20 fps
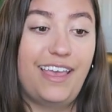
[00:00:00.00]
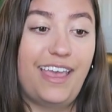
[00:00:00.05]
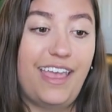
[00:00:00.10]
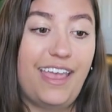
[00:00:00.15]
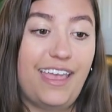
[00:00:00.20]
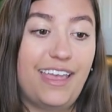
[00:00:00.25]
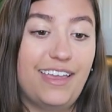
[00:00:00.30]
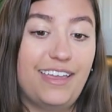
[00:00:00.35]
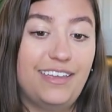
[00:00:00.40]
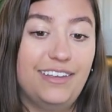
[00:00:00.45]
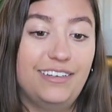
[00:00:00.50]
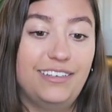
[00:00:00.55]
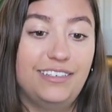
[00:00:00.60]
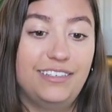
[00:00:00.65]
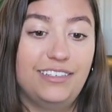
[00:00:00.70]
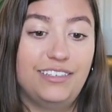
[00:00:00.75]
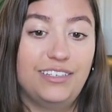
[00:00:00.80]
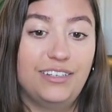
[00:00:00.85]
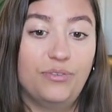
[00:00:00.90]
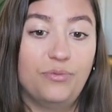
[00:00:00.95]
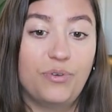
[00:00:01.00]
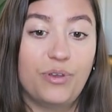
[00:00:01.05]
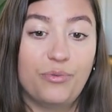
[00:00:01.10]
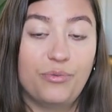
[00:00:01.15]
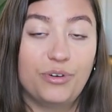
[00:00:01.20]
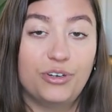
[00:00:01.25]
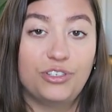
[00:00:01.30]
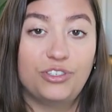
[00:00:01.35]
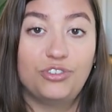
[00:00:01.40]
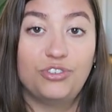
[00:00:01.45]
And we
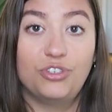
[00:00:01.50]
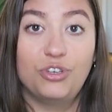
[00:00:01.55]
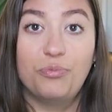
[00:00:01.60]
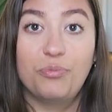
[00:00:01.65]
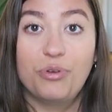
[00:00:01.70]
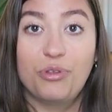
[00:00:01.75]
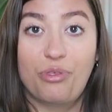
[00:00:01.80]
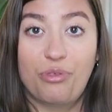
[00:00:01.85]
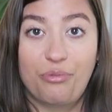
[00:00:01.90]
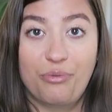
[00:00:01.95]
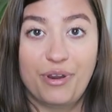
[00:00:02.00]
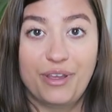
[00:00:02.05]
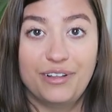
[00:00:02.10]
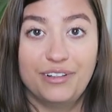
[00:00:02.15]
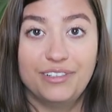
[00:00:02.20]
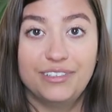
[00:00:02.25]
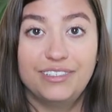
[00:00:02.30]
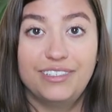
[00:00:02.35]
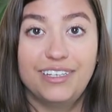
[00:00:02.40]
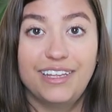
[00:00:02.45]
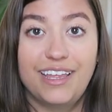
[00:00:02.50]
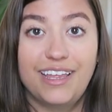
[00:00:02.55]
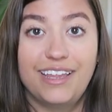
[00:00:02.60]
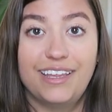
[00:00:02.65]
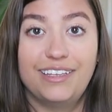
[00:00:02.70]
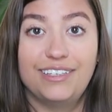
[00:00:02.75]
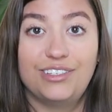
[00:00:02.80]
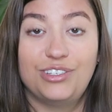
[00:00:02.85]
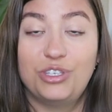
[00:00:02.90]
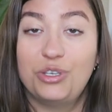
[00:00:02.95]
were super thrilled
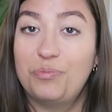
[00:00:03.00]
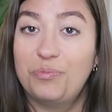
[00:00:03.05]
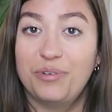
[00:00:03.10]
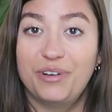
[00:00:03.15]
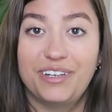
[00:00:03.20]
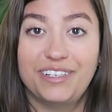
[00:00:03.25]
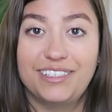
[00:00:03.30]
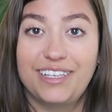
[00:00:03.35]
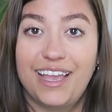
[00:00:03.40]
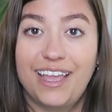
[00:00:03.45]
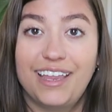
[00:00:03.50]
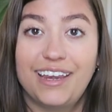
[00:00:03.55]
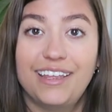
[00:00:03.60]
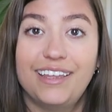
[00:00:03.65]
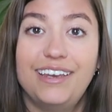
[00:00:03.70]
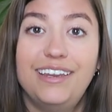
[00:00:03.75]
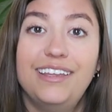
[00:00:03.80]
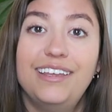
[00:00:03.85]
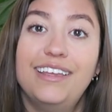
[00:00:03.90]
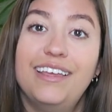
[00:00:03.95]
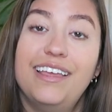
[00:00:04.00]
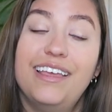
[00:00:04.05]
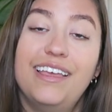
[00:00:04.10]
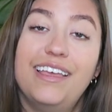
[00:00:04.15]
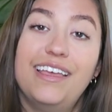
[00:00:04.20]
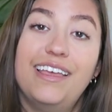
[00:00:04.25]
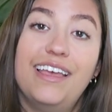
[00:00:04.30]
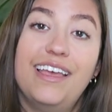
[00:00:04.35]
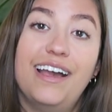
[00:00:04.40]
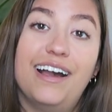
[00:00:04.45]
and super excited.
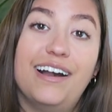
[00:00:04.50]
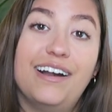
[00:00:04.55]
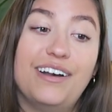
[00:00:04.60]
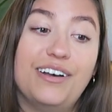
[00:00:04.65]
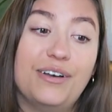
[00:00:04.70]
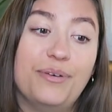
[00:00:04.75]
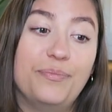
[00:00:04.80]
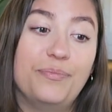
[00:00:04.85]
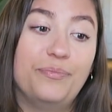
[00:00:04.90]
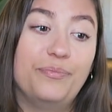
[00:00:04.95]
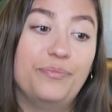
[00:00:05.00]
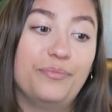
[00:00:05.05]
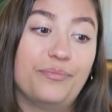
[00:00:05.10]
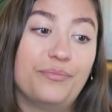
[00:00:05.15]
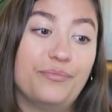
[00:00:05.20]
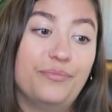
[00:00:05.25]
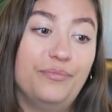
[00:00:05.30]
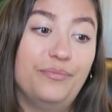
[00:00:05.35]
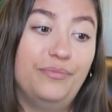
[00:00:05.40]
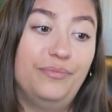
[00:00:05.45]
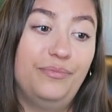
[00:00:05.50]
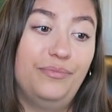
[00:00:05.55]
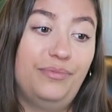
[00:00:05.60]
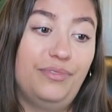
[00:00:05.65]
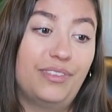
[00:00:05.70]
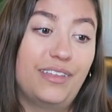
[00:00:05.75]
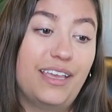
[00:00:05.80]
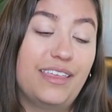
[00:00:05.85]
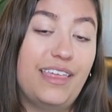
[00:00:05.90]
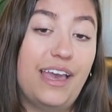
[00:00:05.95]
Um,
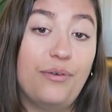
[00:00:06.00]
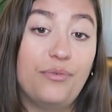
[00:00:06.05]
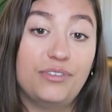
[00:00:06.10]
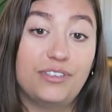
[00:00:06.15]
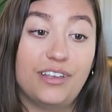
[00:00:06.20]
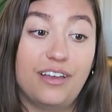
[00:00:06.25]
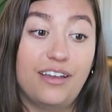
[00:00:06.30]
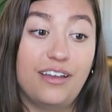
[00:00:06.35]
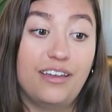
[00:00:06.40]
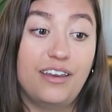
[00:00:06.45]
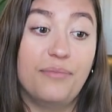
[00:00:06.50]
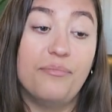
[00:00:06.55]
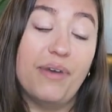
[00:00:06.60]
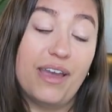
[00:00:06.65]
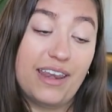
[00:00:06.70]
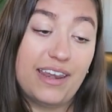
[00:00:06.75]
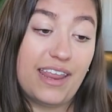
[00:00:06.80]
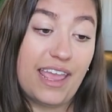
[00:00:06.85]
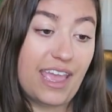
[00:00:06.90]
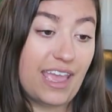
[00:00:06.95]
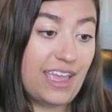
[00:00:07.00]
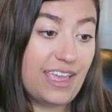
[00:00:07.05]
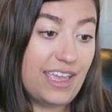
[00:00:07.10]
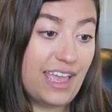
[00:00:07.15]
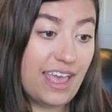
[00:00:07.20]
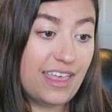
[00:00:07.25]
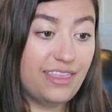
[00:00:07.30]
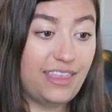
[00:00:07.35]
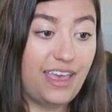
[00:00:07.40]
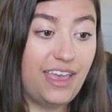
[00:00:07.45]
that was on a
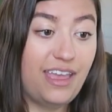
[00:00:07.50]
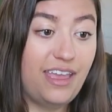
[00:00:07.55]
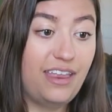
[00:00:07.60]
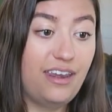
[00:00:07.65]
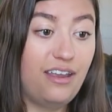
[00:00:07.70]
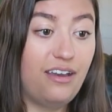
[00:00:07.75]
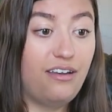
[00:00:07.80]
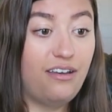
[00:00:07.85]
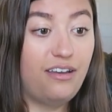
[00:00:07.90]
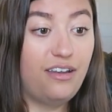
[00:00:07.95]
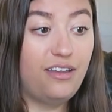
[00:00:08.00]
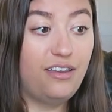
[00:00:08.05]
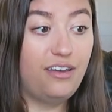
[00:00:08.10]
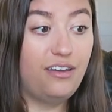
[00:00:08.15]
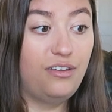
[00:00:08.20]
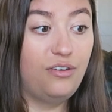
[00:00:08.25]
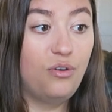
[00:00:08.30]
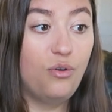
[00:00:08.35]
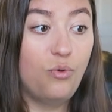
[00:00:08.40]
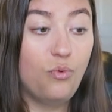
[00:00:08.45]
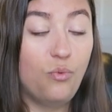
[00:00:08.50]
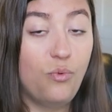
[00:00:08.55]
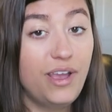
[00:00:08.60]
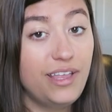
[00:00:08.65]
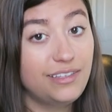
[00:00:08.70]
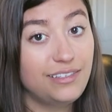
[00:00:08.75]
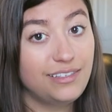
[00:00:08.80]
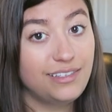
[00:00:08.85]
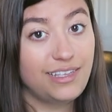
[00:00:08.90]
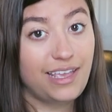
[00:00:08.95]
Monday. And then on
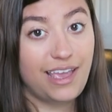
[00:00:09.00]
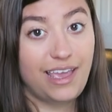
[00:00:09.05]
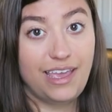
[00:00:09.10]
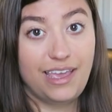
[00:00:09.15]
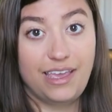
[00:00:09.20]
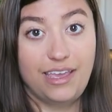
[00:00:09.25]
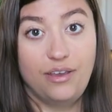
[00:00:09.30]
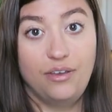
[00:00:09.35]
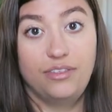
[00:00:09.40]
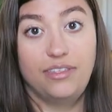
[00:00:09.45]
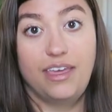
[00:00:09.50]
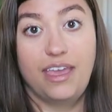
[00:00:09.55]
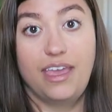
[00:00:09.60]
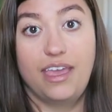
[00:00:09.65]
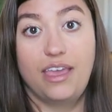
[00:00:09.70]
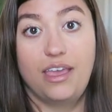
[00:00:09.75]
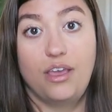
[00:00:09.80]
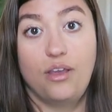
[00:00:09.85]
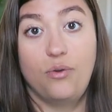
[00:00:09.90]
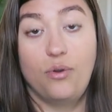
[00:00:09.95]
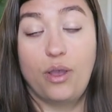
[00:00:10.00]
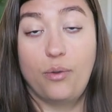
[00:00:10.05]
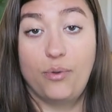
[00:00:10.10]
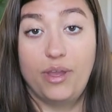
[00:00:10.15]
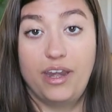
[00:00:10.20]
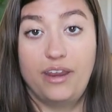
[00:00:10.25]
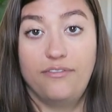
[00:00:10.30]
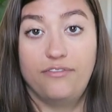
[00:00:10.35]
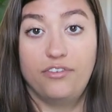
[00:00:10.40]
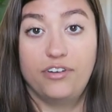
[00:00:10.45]
Wednesday, they I
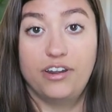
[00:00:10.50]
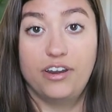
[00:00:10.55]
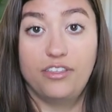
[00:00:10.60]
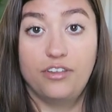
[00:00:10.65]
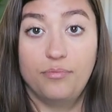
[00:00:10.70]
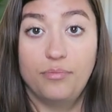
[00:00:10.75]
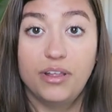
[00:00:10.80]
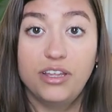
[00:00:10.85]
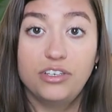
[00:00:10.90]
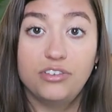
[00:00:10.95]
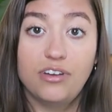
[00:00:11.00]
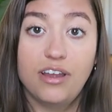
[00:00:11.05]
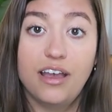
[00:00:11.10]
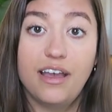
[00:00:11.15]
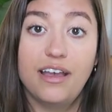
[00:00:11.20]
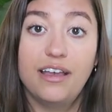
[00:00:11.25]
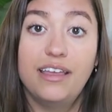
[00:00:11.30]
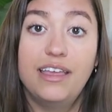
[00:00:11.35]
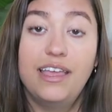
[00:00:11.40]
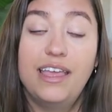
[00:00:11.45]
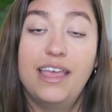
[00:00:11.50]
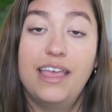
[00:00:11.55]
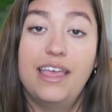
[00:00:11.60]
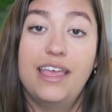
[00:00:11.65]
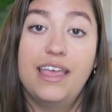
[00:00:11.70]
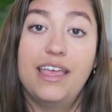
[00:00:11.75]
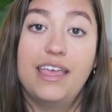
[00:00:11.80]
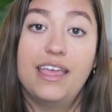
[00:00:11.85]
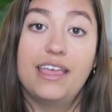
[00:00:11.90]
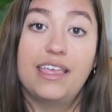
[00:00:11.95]
went in for another blood draw,
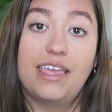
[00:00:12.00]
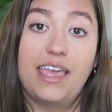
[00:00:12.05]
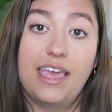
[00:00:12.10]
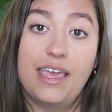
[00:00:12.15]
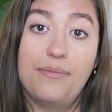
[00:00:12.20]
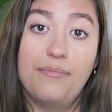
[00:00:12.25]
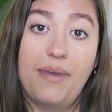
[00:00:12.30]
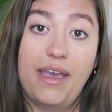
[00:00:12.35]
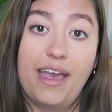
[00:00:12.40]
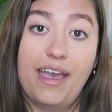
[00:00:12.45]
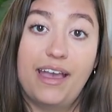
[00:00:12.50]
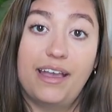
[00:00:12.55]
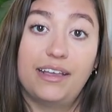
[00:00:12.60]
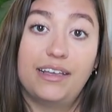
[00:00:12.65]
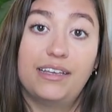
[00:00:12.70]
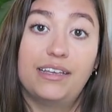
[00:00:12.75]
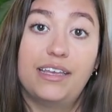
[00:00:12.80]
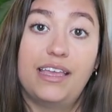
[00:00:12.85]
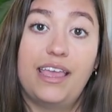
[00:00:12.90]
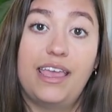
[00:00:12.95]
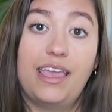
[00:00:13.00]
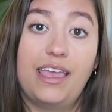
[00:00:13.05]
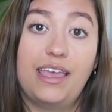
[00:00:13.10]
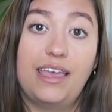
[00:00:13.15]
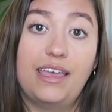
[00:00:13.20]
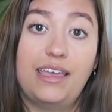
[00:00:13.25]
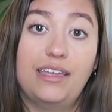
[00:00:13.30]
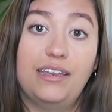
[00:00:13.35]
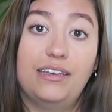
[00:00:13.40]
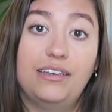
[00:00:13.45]
came back,
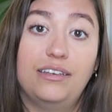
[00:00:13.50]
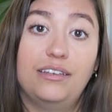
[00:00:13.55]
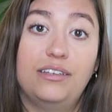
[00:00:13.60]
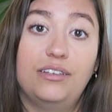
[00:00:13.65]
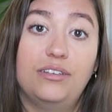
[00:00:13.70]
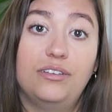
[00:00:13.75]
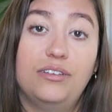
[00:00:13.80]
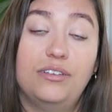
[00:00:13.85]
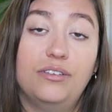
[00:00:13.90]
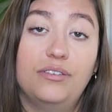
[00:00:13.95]
and